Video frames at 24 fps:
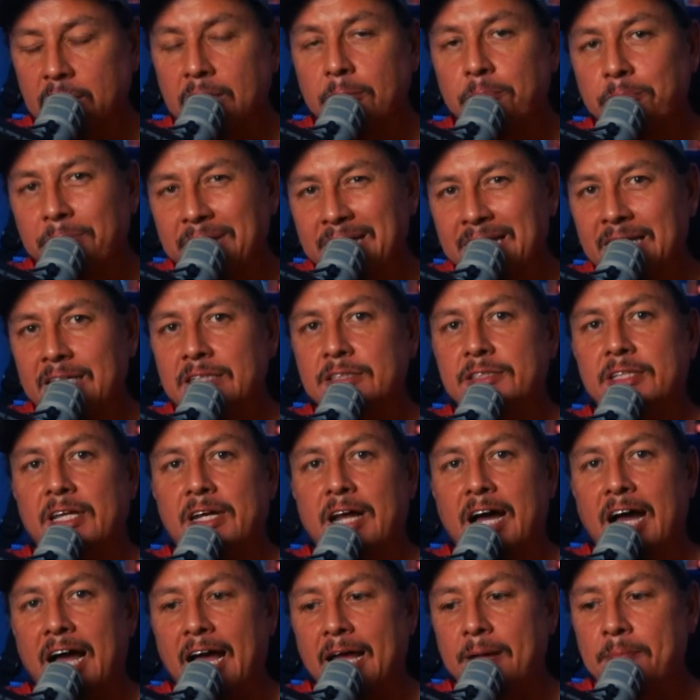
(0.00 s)
means that
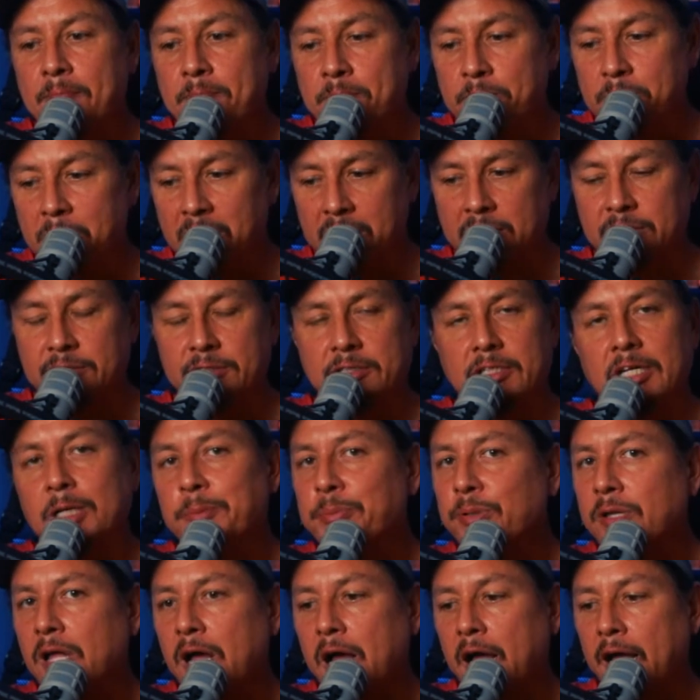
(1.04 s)
I must
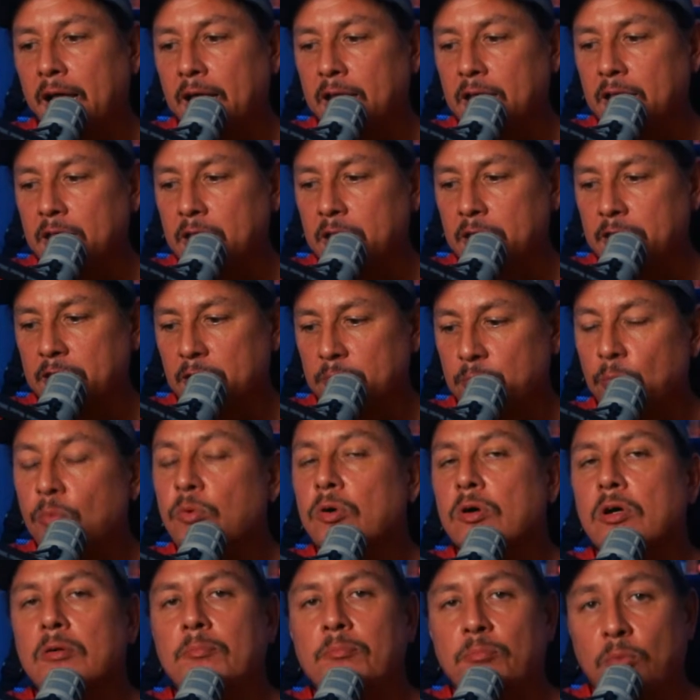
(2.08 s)
apply the
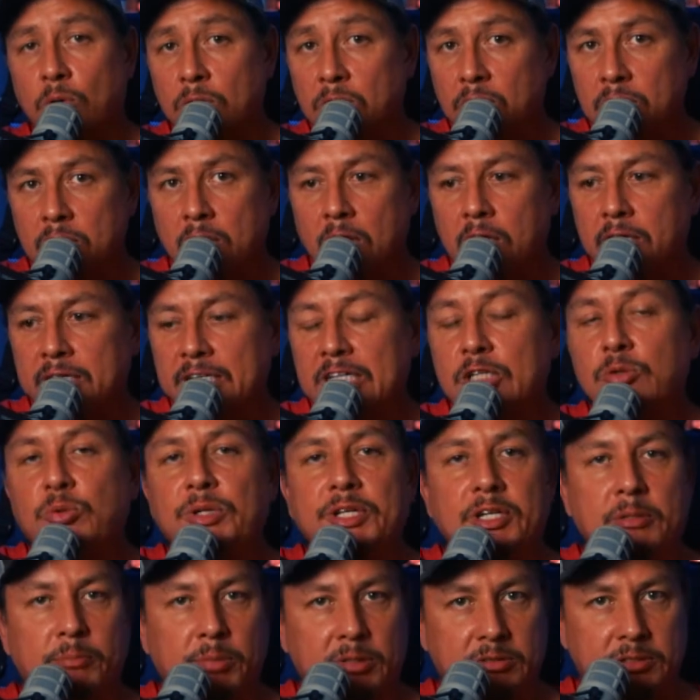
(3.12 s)
moral law equally
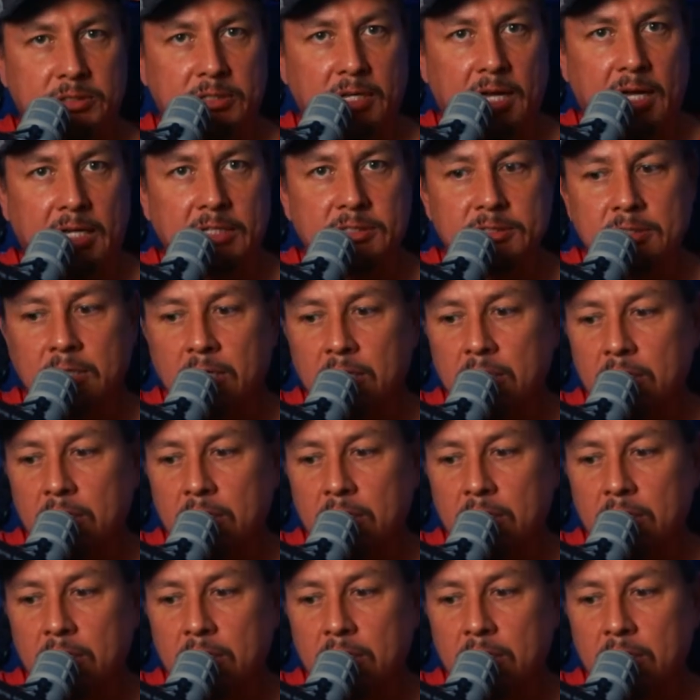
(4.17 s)
to both sides.